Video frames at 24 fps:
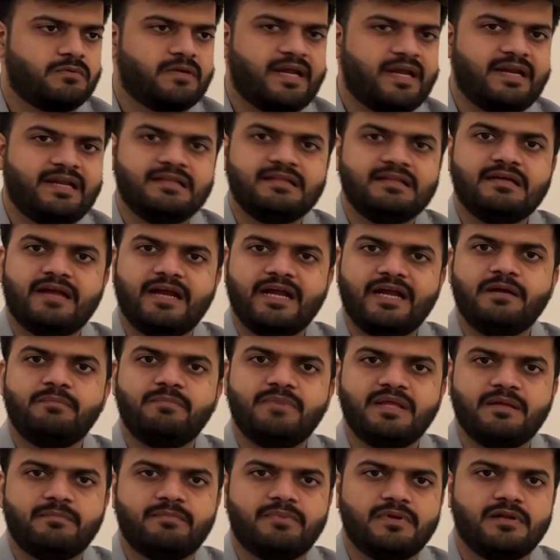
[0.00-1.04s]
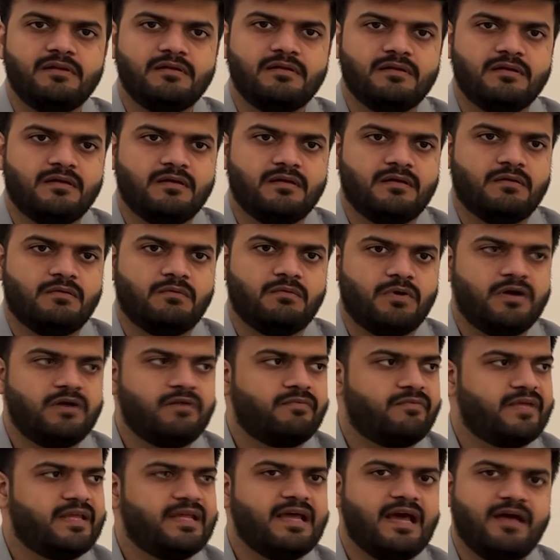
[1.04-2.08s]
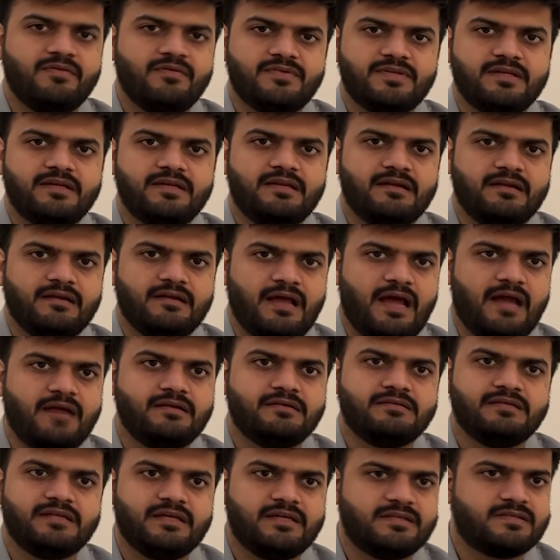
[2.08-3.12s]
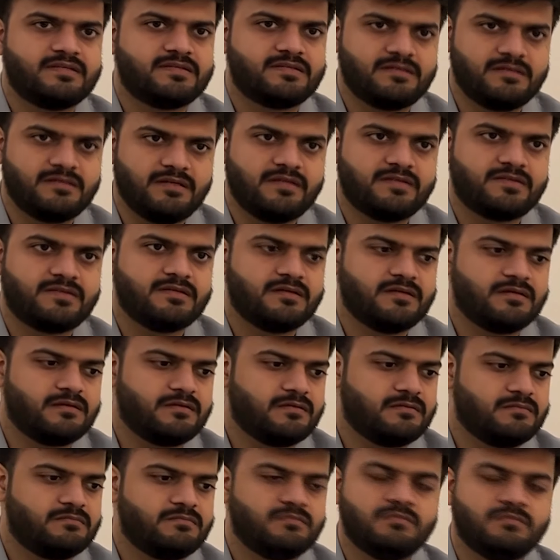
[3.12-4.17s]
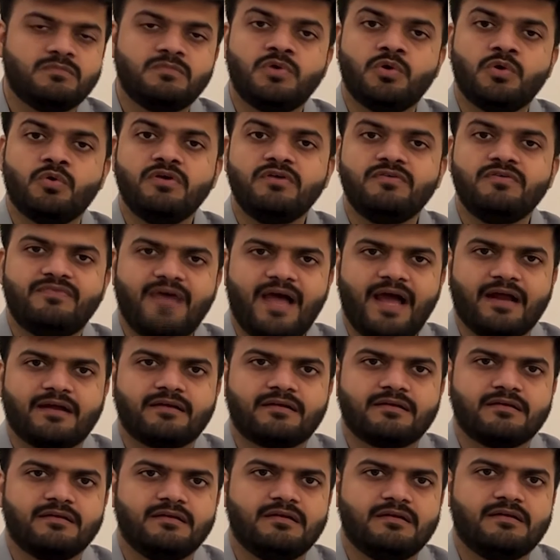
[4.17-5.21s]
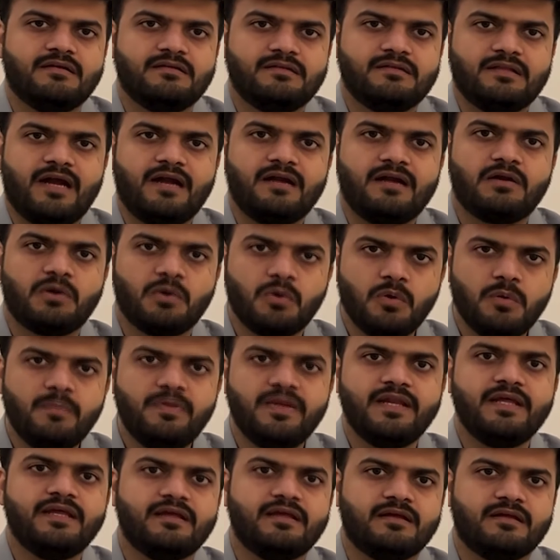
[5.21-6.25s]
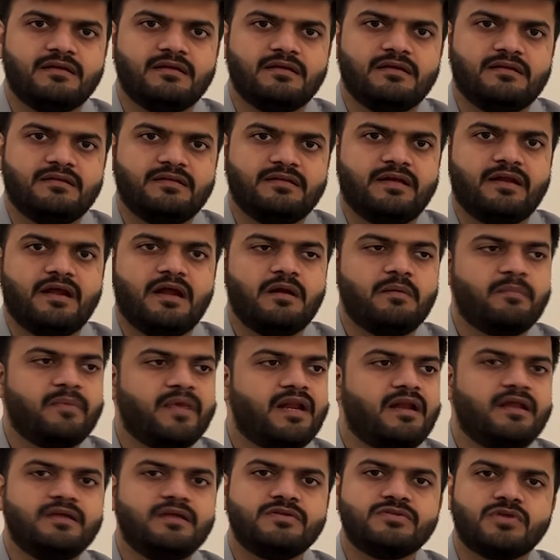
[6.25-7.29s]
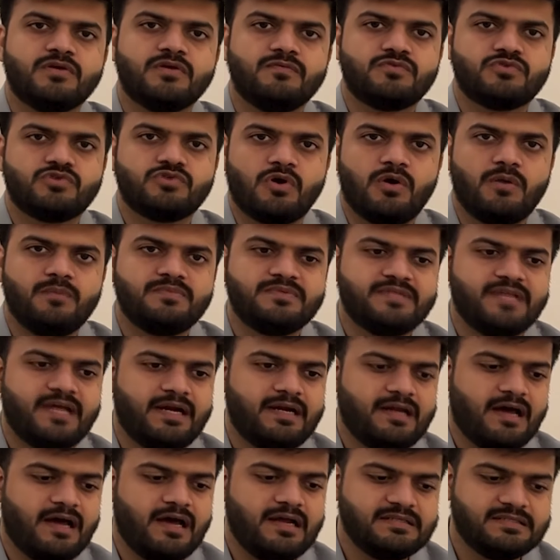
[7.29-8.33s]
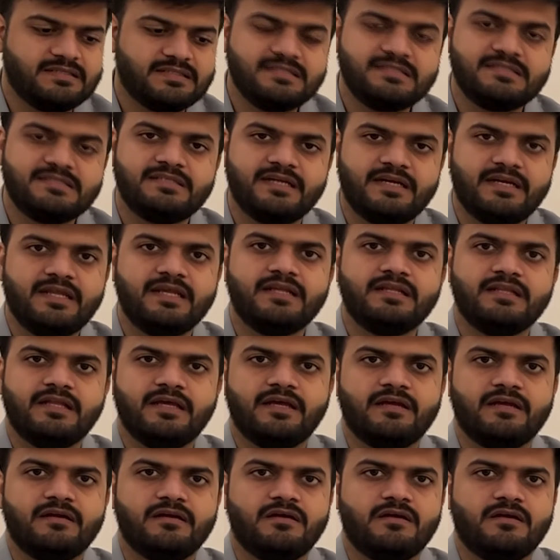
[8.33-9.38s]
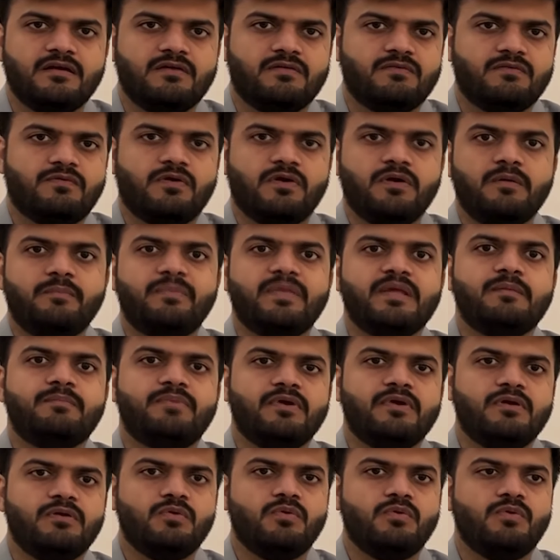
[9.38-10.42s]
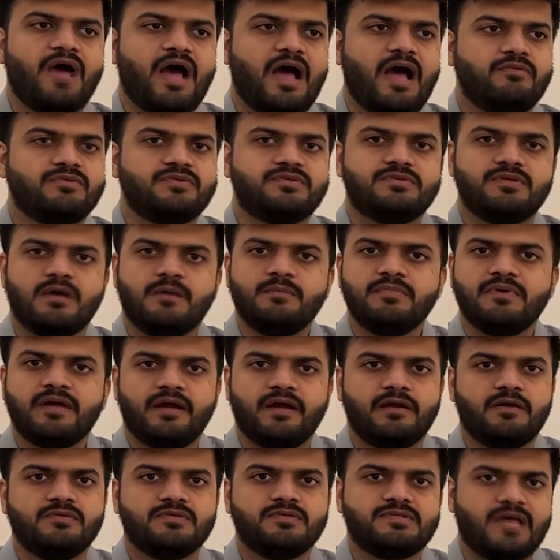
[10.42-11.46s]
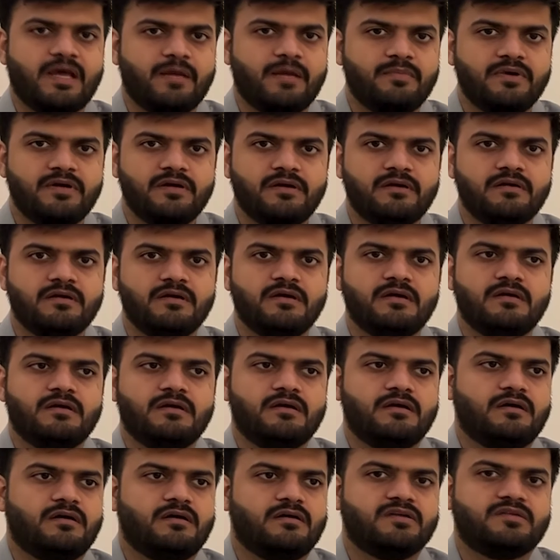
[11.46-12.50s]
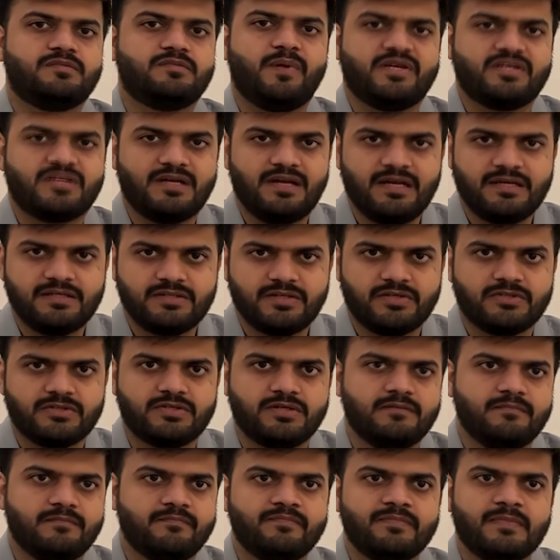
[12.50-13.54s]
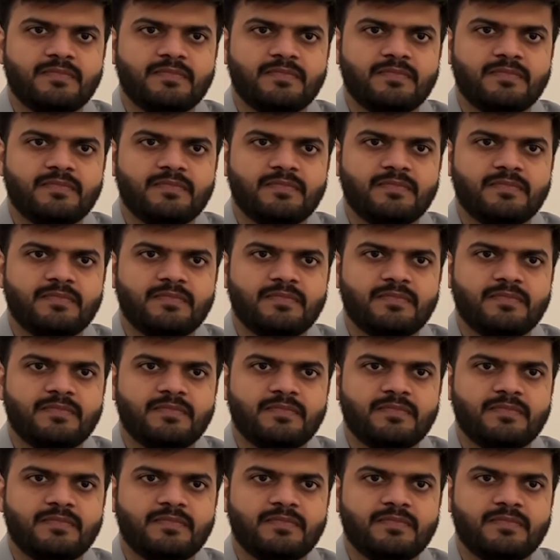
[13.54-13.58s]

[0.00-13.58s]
getting the right people, what we have seen, and it's a known fact that globally there are millions of jobs that are just sitting there for people who have some kind of cyber specialization.